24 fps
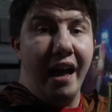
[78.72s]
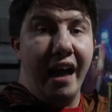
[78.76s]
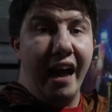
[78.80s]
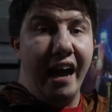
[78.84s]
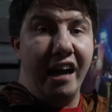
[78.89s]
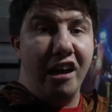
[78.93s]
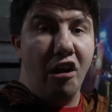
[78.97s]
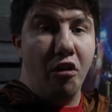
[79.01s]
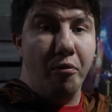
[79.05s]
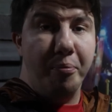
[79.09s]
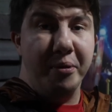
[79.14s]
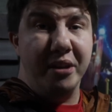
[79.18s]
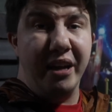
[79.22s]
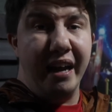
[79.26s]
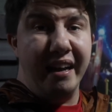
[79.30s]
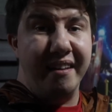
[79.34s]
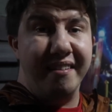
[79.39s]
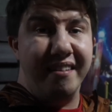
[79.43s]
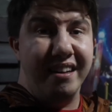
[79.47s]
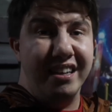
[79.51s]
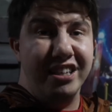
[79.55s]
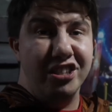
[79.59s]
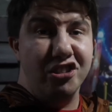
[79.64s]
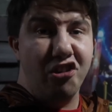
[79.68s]
I hope you
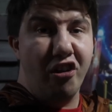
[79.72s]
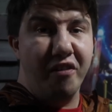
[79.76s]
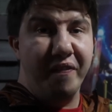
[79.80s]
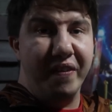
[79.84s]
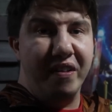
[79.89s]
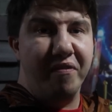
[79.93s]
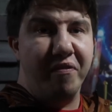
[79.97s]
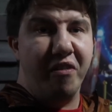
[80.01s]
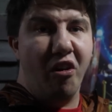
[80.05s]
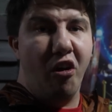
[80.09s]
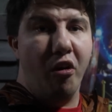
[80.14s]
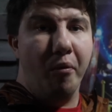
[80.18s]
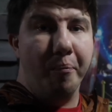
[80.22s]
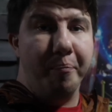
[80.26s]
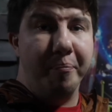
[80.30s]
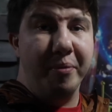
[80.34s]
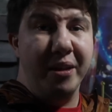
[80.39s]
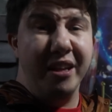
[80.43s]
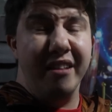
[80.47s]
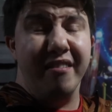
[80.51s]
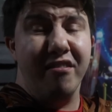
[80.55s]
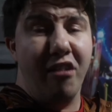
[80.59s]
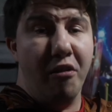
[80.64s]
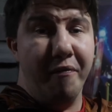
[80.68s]
guys enjoy this vlog.
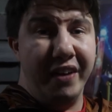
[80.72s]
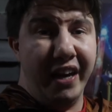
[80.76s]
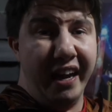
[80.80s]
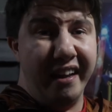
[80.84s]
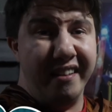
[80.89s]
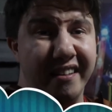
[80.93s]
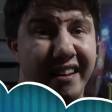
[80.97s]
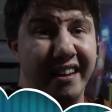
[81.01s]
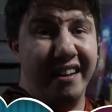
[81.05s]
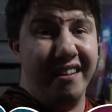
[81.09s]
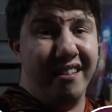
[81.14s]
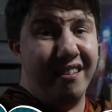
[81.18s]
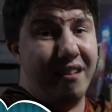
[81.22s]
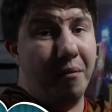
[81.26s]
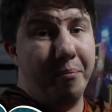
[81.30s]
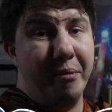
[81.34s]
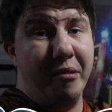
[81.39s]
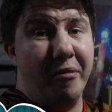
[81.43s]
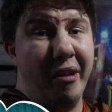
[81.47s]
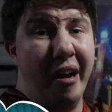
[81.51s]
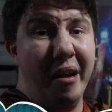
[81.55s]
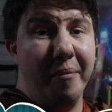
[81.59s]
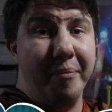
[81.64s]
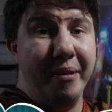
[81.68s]
Please don't forget to hit
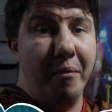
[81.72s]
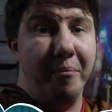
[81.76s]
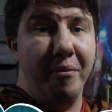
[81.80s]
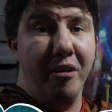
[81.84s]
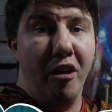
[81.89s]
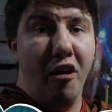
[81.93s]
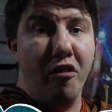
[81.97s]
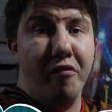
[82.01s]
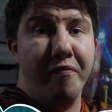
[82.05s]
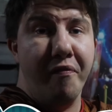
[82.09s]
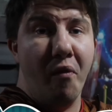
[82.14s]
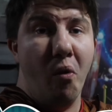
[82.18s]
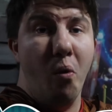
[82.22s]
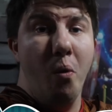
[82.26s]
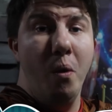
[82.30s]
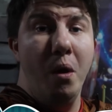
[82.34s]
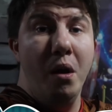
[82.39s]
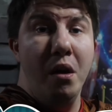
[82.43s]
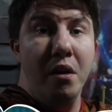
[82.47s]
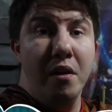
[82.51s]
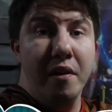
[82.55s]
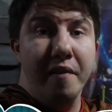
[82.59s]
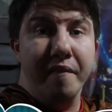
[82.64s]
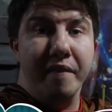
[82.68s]
subscribe down below for
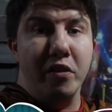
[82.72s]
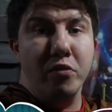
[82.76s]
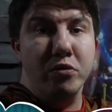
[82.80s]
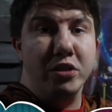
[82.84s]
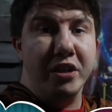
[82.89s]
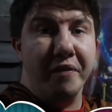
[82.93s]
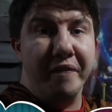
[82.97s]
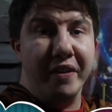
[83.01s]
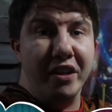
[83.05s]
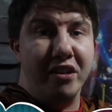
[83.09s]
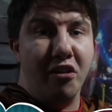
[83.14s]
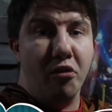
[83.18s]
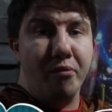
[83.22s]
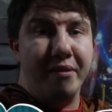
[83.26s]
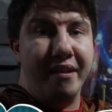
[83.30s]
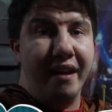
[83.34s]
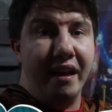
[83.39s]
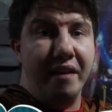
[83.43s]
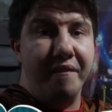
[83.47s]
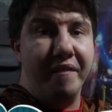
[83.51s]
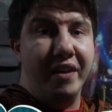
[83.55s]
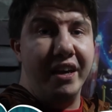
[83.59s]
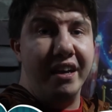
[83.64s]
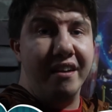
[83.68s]
future videos
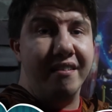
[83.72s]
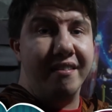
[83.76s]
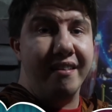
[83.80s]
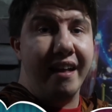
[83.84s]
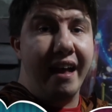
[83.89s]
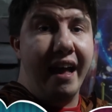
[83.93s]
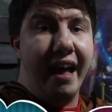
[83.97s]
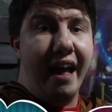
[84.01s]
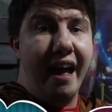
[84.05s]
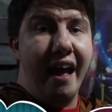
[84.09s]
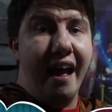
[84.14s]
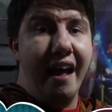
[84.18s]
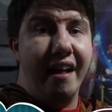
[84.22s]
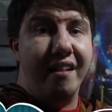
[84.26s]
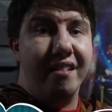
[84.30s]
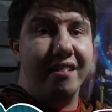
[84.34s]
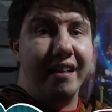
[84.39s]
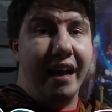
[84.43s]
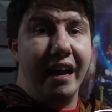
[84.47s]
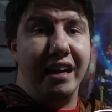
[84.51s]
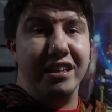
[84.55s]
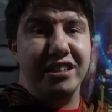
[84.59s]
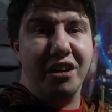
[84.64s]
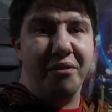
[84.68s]
like this,
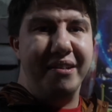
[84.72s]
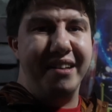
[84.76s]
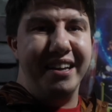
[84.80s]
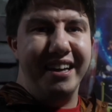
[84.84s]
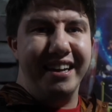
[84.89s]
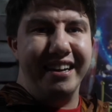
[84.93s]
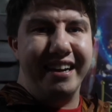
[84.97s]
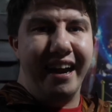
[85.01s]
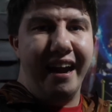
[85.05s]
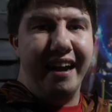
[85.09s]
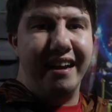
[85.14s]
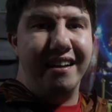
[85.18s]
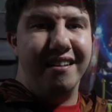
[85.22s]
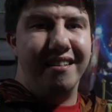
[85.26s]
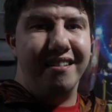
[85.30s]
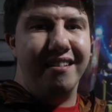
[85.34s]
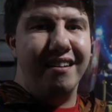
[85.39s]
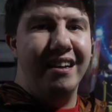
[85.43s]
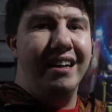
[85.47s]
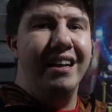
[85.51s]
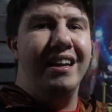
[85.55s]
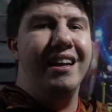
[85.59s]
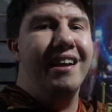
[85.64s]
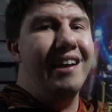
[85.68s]
and I shall see you guys
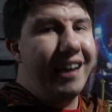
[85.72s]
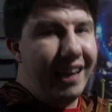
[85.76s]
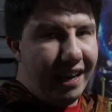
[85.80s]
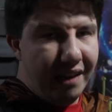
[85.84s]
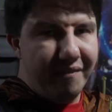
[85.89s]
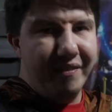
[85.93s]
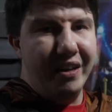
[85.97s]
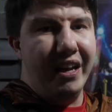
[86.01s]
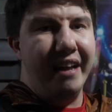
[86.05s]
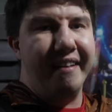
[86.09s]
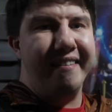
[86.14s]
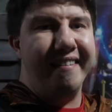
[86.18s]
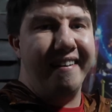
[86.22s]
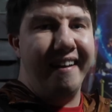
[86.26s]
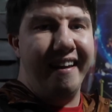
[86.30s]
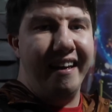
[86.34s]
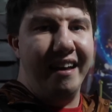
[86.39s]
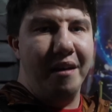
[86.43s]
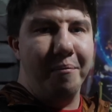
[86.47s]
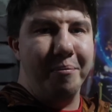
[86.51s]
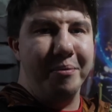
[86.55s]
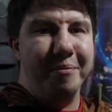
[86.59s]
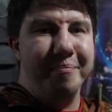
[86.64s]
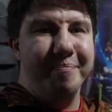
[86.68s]
in the next clip.